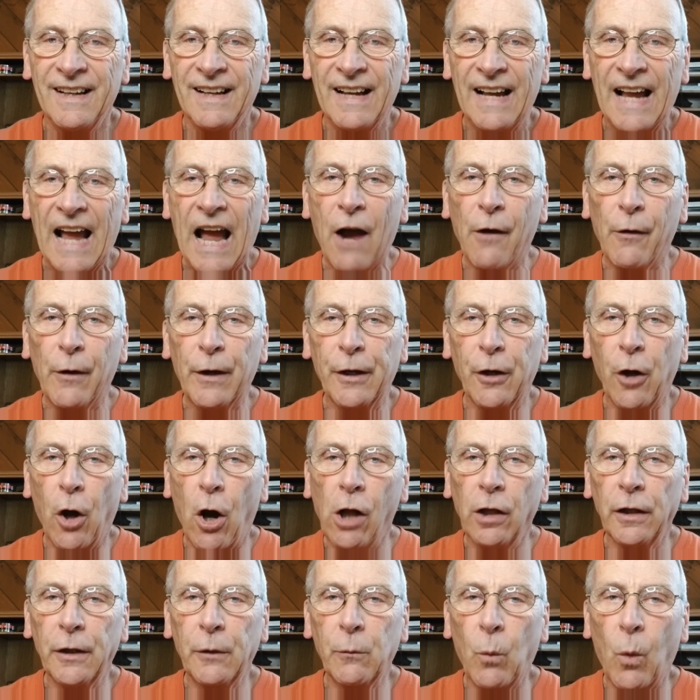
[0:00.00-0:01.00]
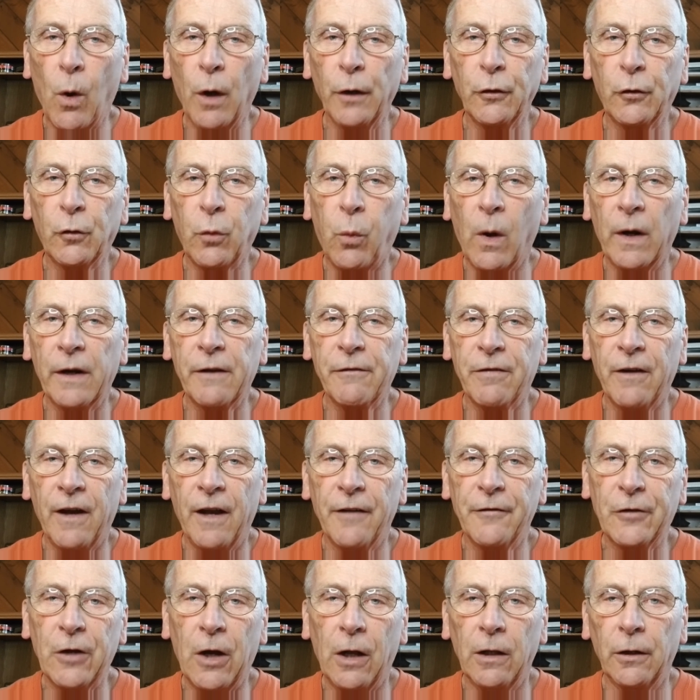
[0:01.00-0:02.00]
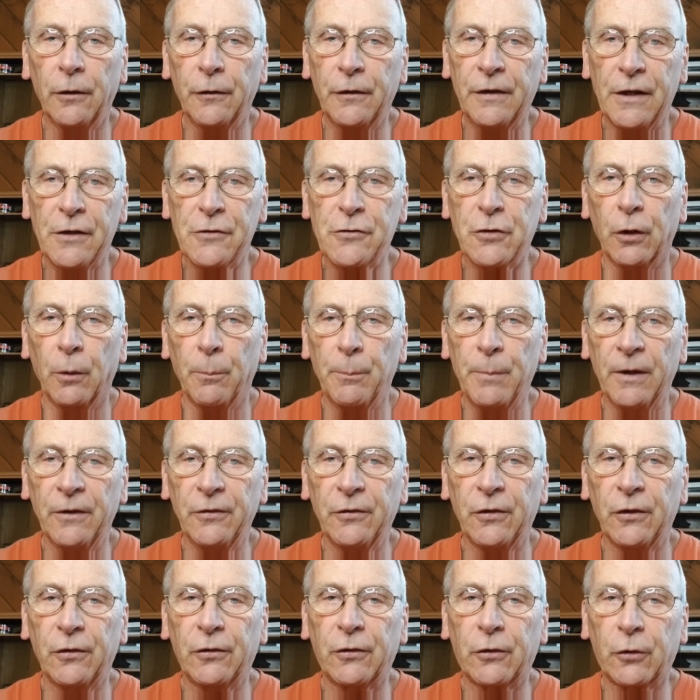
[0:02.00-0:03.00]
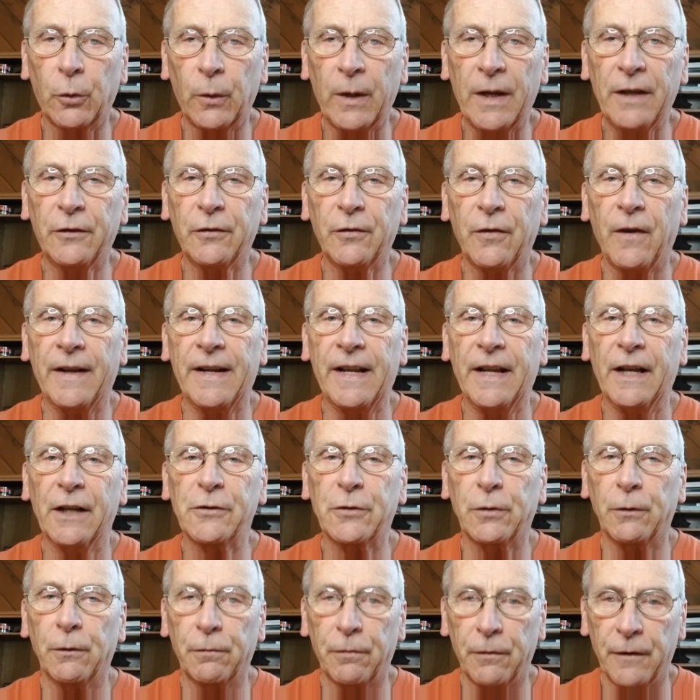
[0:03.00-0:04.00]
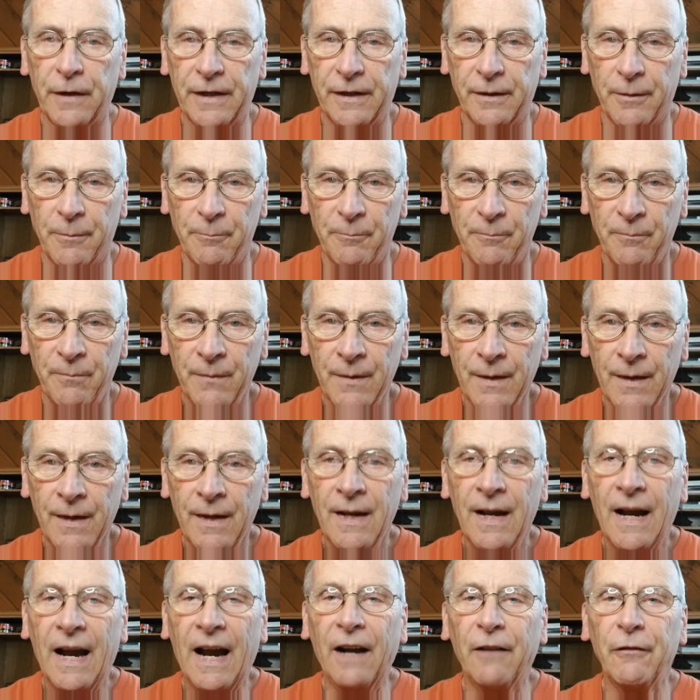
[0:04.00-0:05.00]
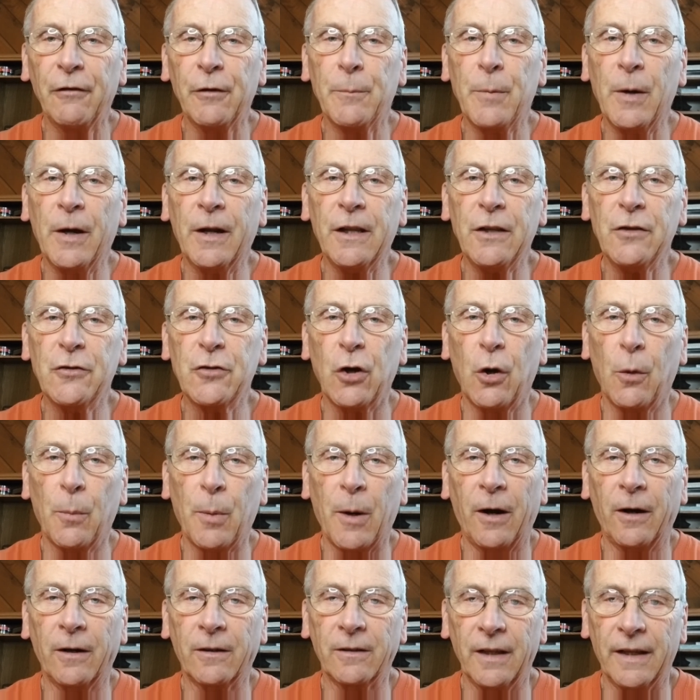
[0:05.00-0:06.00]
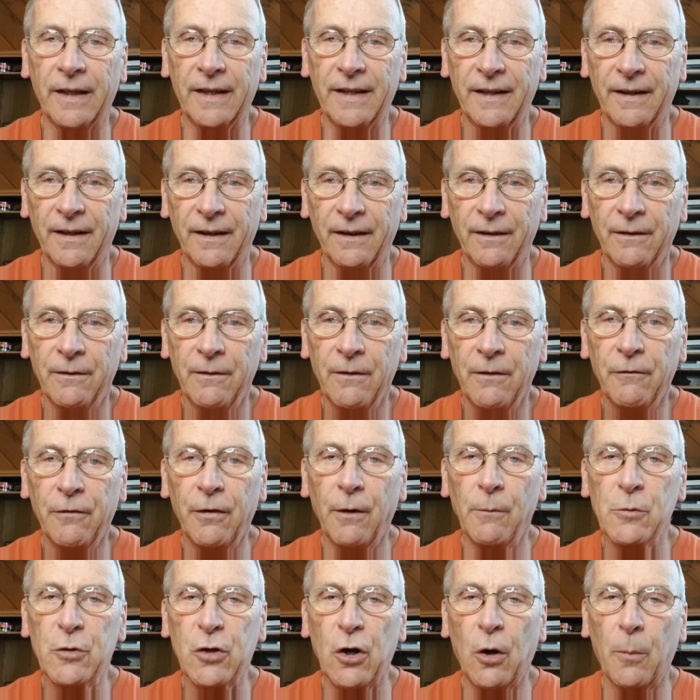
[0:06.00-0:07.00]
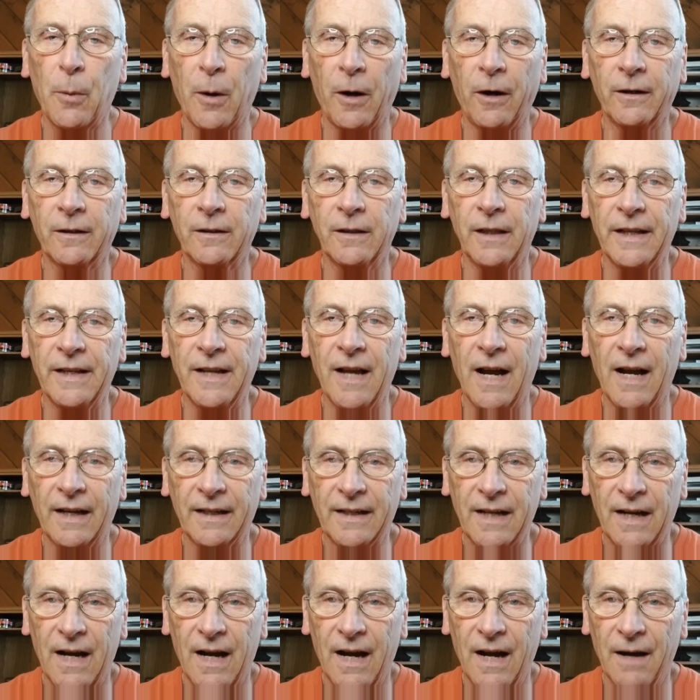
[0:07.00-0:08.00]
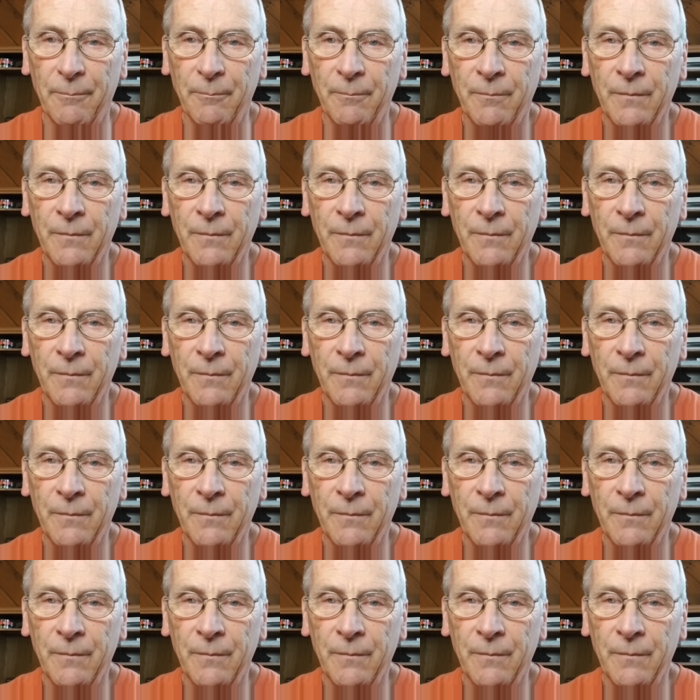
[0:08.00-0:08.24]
How an all-in-one twenty-five dollar digital business creates financial freedom. Hi everybody, Joe Barclay here from joe barclay dot com.